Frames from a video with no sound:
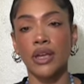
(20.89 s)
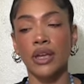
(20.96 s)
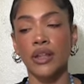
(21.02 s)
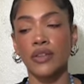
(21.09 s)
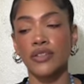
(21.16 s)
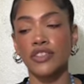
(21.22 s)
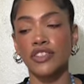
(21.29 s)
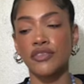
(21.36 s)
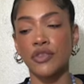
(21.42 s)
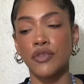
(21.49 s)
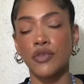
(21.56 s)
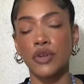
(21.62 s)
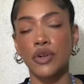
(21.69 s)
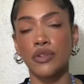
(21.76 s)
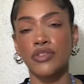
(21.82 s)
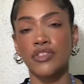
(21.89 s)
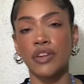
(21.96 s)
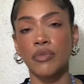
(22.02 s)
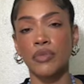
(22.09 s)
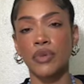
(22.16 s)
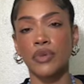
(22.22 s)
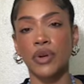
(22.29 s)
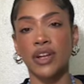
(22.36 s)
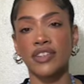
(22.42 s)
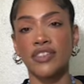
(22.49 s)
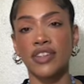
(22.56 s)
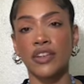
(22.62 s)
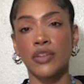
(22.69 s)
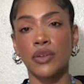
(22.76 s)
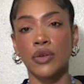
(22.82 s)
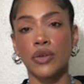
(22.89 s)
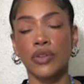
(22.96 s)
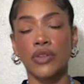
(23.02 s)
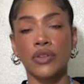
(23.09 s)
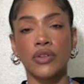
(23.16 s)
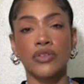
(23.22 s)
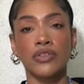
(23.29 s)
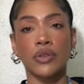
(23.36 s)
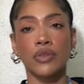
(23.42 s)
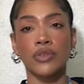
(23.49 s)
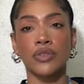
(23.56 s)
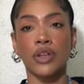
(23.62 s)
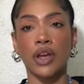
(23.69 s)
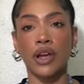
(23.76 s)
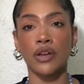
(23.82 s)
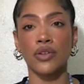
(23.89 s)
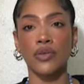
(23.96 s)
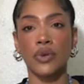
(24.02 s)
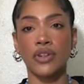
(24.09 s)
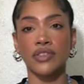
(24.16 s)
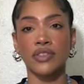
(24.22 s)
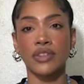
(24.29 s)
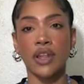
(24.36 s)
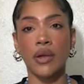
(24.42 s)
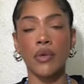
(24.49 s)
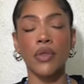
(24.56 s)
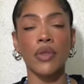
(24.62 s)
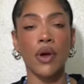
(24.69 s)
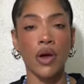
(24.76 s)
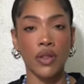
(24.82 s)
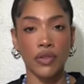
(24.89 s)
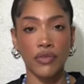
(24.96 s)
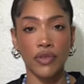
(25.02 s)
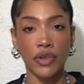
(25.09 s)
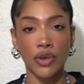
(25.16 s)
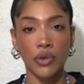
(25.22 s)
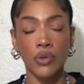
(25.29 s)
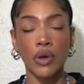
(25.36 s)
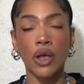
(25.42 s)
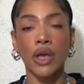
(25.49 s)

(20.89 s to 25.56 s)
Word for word: Now, this is for Virgo, Sun, Moon, Rising in the North Node, so it's not going to resonate with all of you.